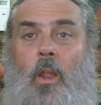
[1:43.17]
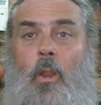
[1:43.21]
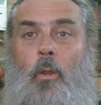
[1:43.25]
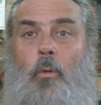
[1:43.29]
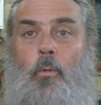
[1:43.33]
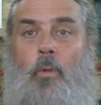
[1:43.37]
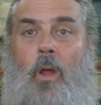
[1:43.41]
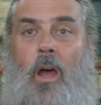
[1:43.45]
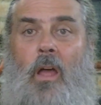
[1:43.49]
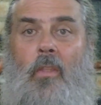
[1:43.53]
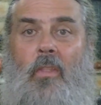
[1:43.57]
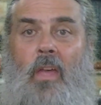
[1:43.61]

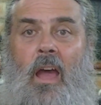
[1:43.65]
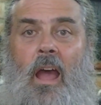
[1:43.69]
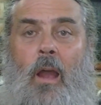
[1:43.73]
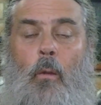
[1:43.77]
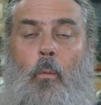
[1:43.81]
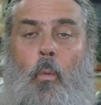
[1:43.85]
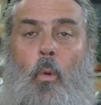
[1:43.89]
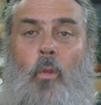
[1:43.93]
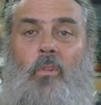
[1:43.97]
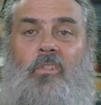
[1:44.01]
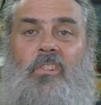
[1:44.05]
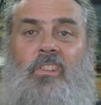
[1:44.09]
Rather, I
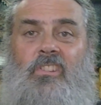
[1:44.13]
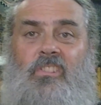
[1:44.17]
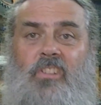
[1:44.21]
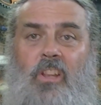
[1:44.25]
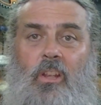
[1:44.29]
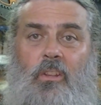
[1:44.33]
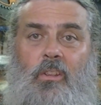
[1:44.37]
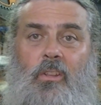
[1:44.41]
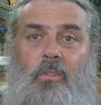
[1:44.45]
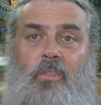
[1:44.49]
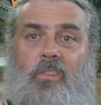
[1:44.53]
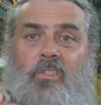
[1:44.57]
want to
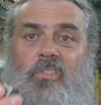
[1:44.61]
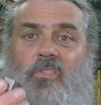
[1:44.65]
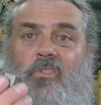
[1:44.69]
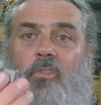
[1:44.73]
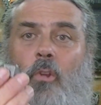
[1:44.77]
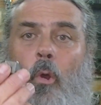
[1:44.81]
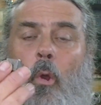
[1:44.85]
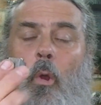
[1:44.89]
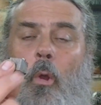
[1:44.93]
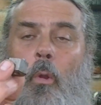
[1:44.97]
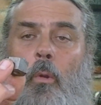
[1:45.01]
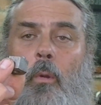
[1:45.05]
tell you the
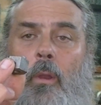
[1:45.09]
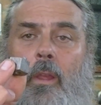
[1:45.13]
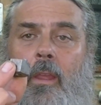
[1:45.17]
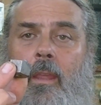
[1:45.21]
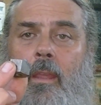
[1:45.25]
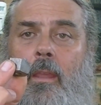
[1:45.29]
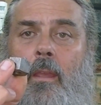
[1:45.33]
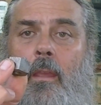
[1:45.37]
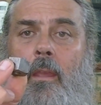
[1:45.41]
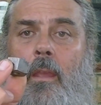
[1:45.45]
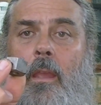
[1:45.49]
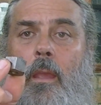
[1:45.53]

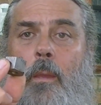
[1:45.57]
story